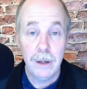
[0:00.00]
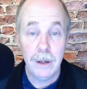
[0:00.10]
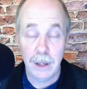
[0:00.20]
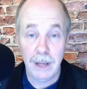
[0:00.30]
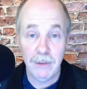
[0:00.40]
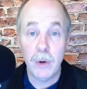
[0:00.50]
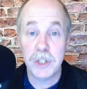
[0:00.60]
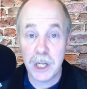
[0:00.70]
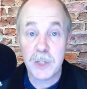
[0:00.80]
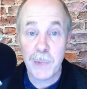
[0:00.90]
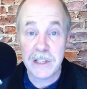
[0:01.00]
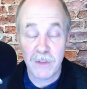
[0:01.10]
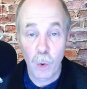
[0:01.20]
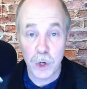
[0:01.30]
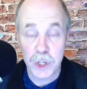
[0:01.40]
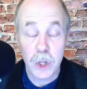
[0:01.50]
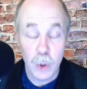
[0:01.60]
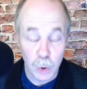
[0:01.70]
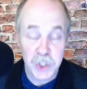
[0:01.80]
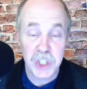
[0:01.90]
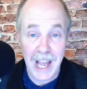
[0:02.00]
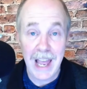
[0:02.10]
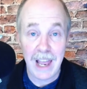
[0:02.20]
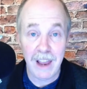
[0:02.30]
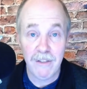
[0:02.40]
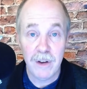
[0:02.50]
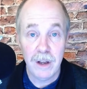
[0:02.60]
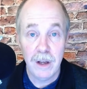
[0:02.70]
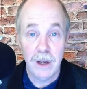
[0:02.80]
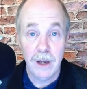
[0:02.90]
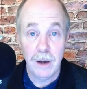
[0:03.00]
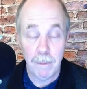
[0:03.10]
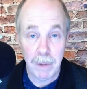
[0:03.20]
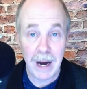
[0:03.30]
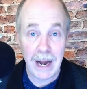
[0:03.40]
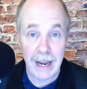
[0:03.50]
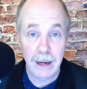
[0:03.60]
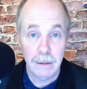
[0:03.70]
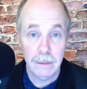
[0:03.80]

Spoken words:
even though it's an expensive course, you'll save by